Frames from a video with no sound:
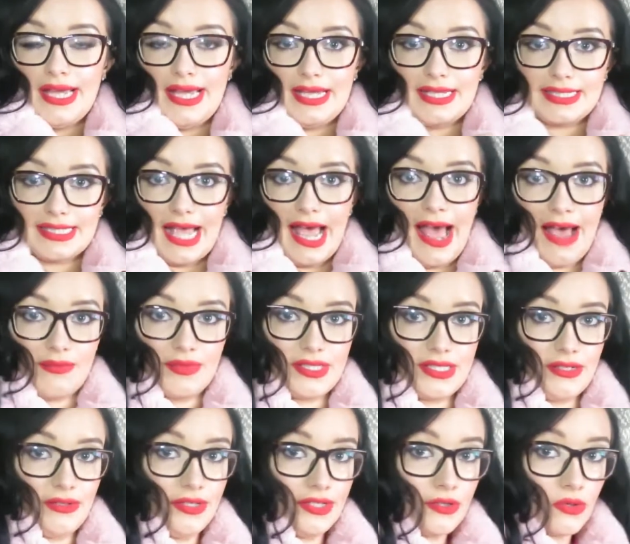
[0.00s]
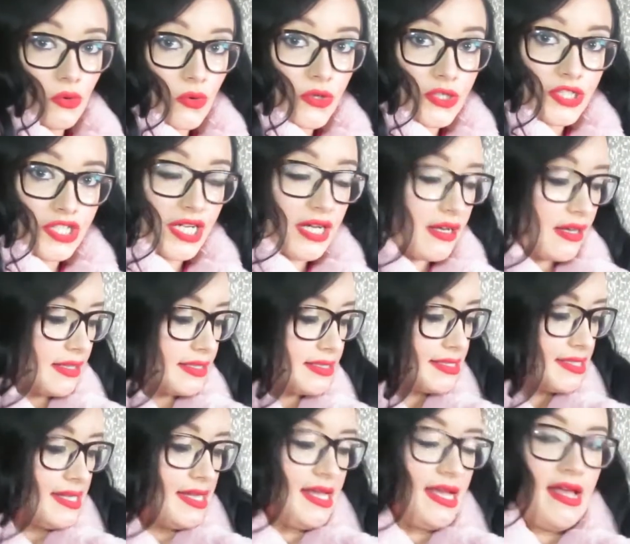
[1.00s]
It's absolutely
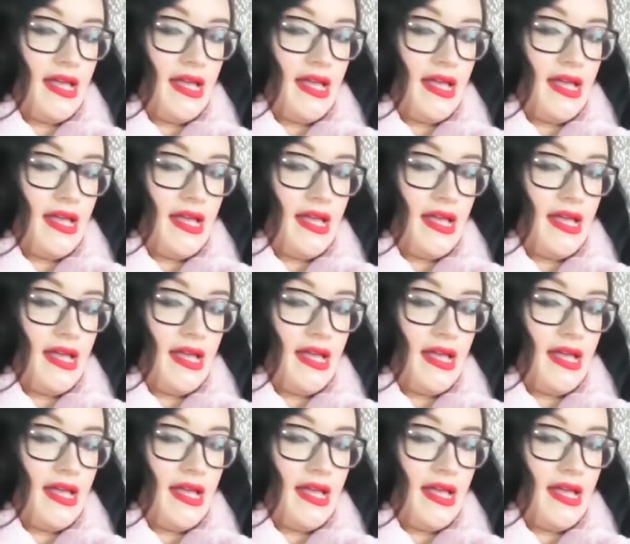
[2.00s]
gorgeous.